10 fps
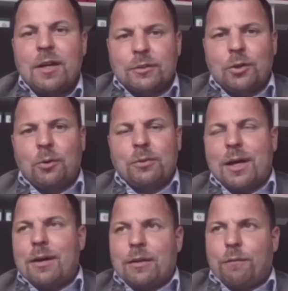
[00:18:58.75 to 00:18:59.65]
So
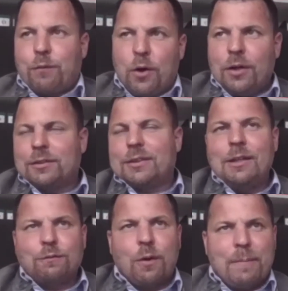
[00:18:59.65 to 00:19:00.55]
the first
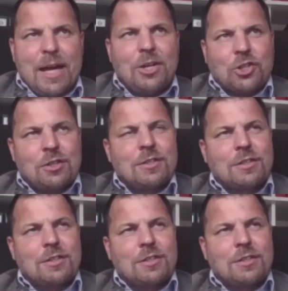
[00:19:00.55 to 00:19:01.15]
information